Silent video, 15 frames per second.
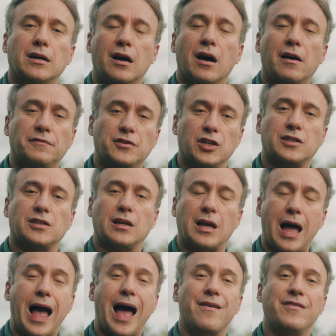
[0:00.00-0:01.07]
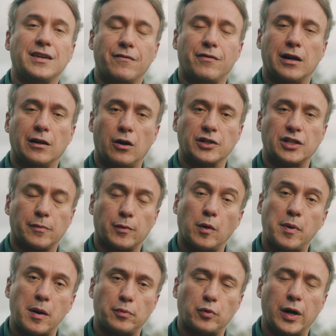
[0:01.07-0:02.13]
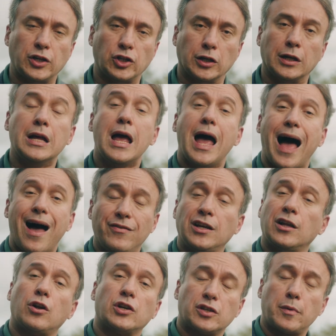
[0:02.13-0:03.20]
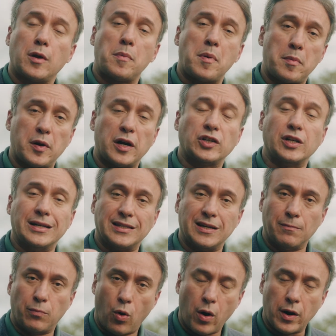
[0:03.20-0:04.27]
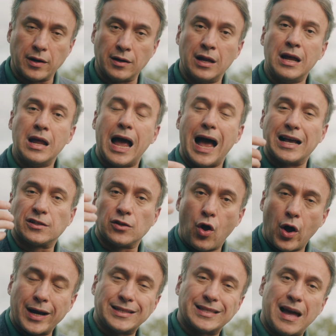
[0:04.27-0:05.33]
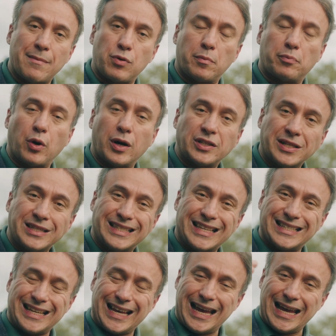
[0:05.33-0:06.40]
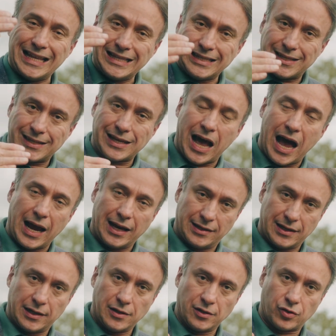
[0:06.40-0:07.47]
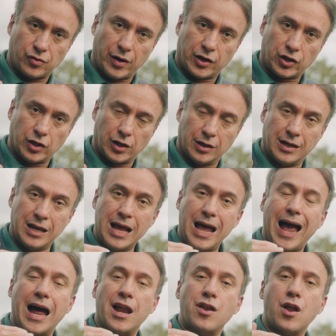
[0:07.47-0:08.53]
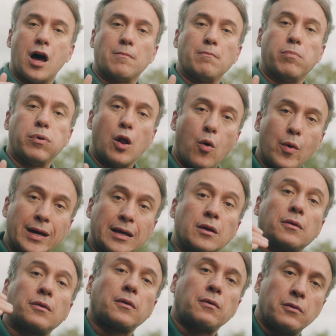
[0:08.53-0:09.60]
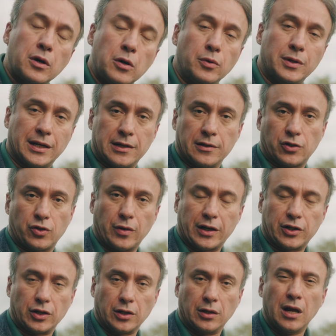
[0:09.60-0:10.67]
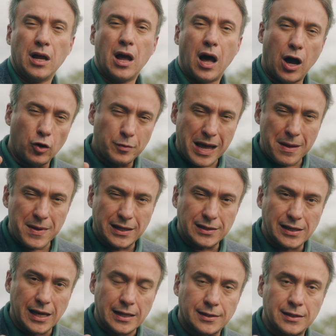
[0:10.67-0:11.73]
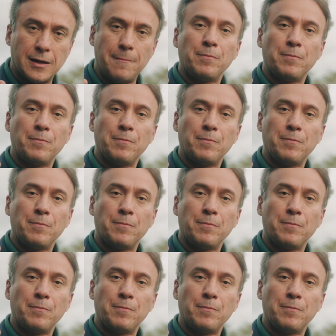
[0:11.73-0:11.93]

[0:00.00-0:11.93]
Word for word: of just having a very large apical preparation. Having a large apical preparation is important as long as that preparation is inside the constriction and not blowing through the constriction. I hope that makes sense.